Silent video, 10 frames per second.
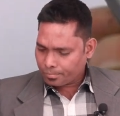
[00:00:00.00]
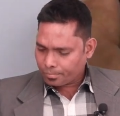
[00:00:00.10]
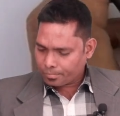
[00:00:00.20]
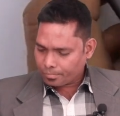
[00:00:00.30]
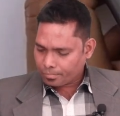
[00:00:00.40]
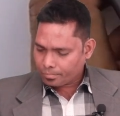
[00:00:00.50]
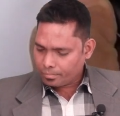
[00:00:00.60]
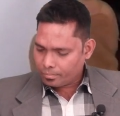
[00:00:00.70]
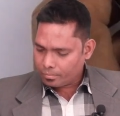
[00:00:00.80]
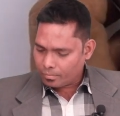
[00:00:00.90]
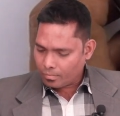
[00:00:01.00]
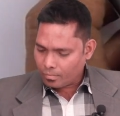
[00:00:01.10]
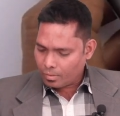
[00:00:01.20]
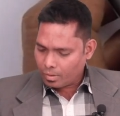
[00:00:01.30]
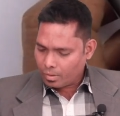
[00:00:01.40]

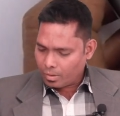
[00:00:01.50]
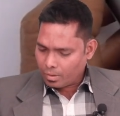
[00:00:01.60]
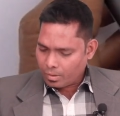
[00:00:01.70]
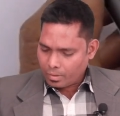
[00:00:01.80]
Nothing is said.